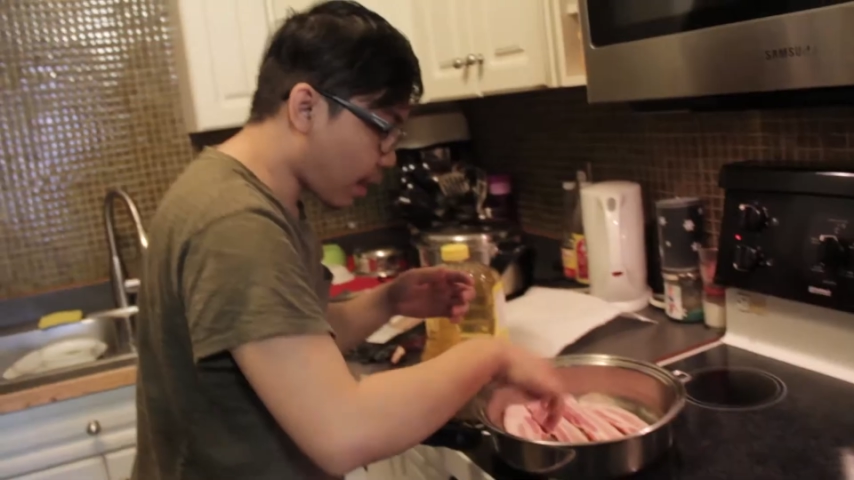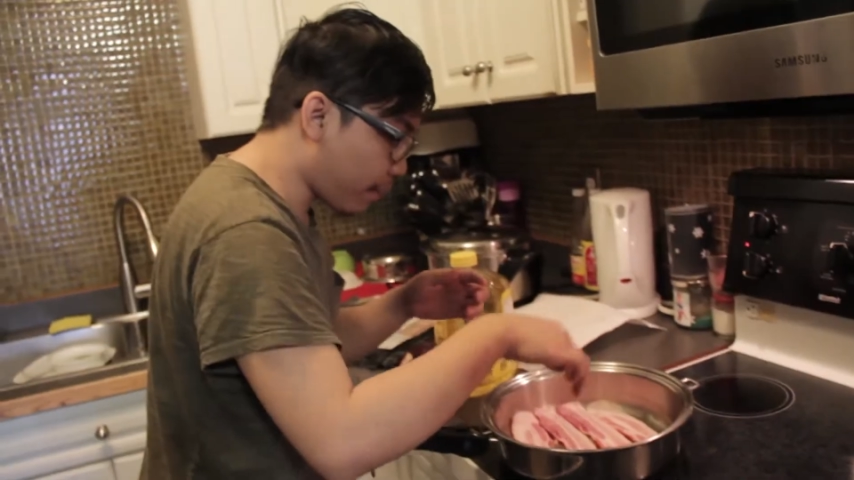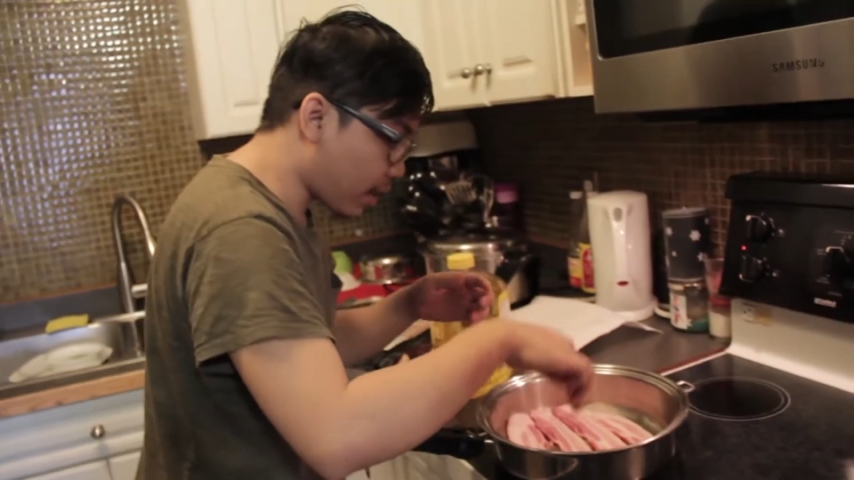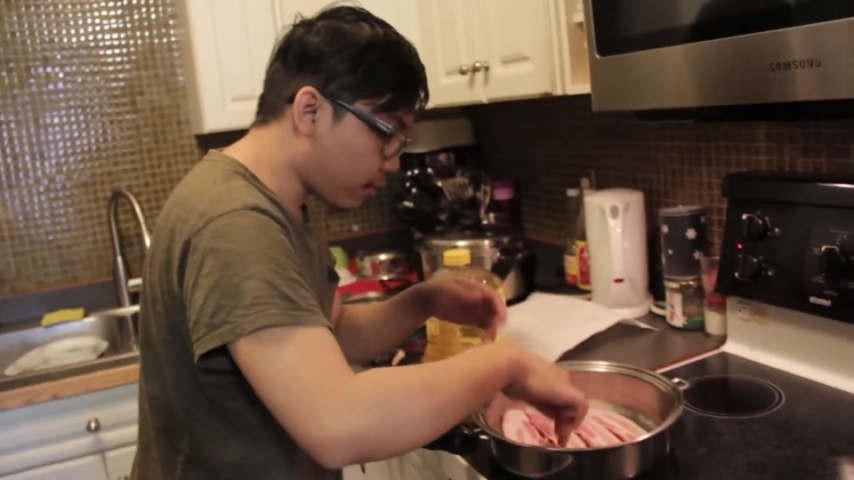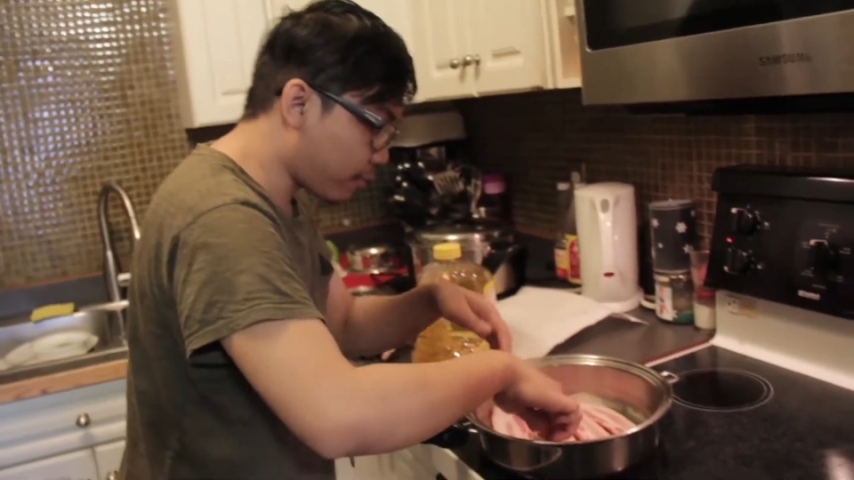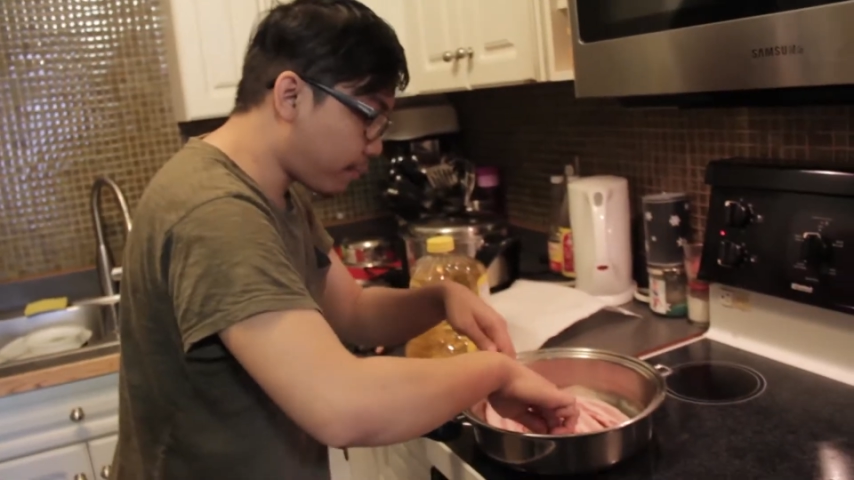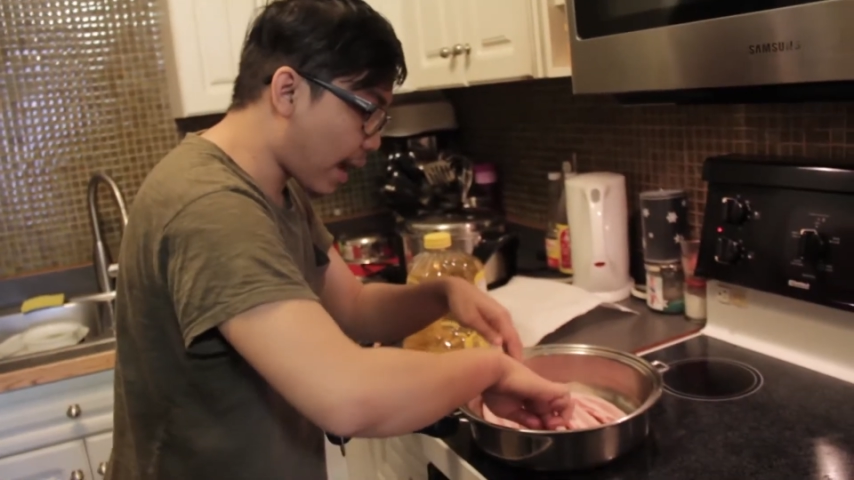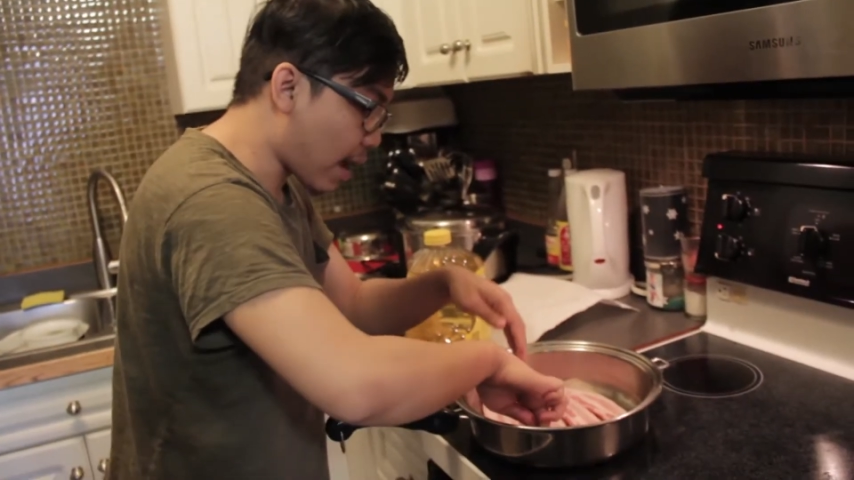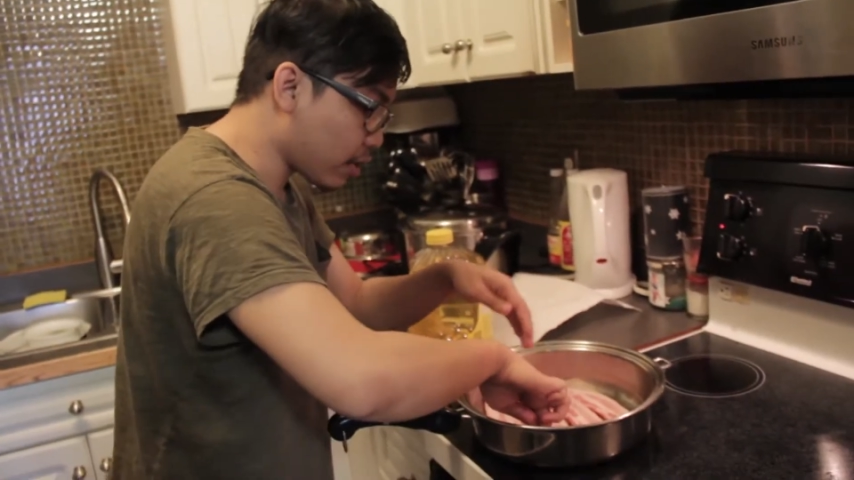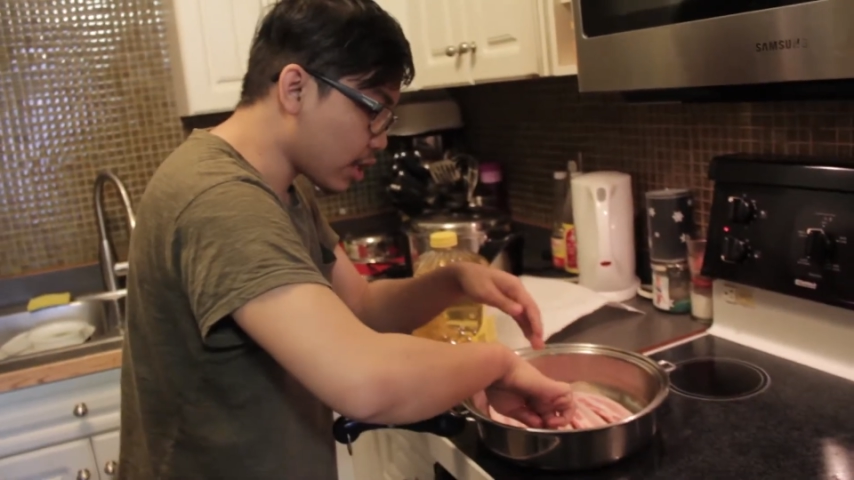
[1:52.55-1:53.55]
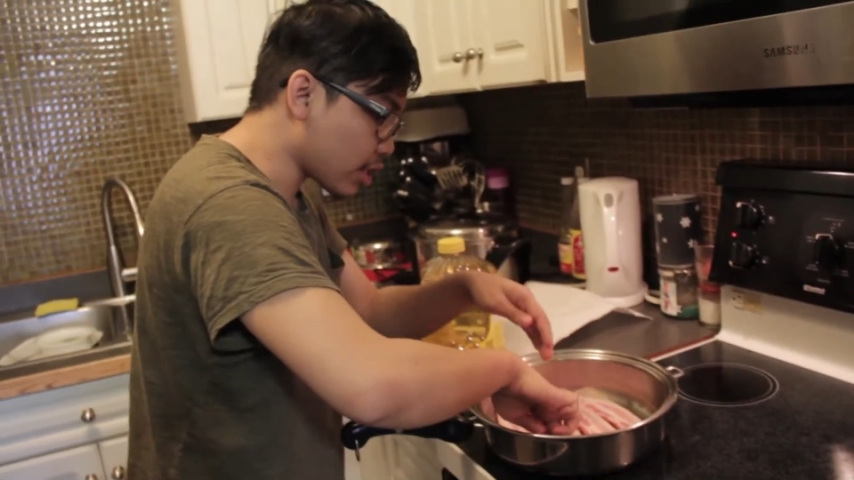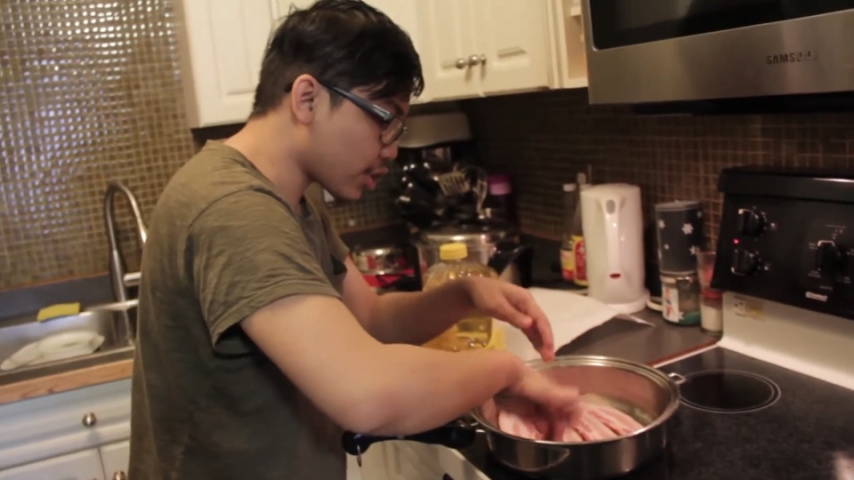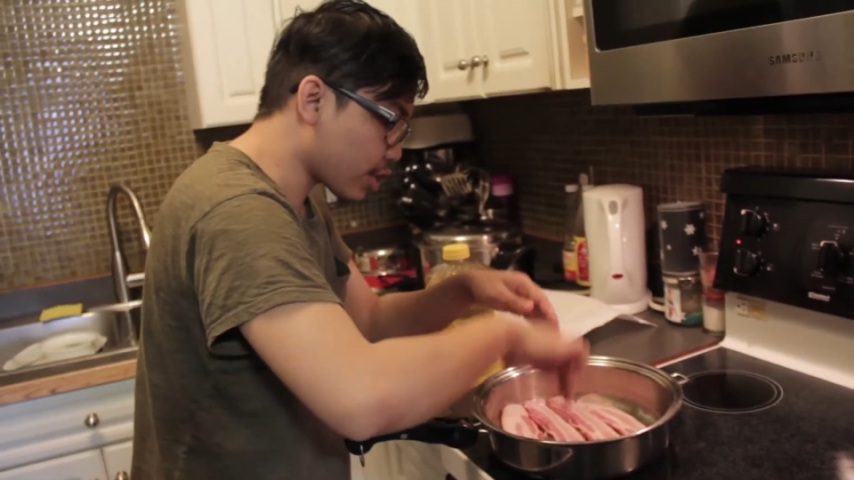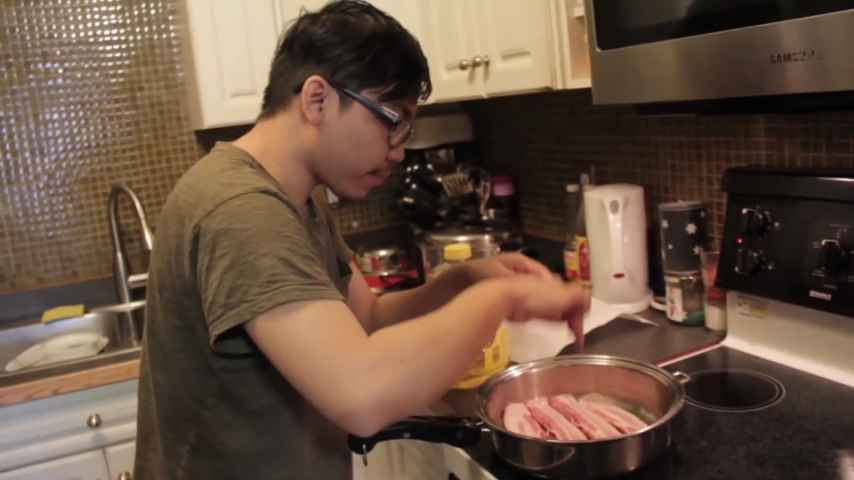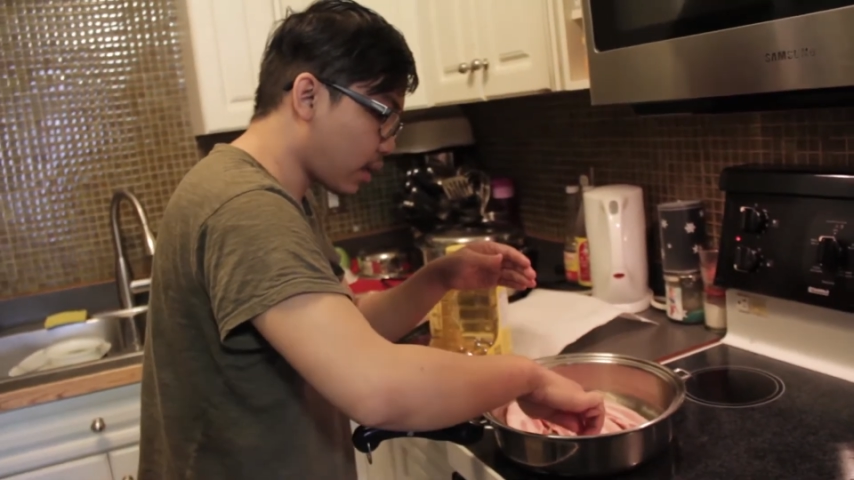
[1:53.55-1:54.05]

a bit of brownish,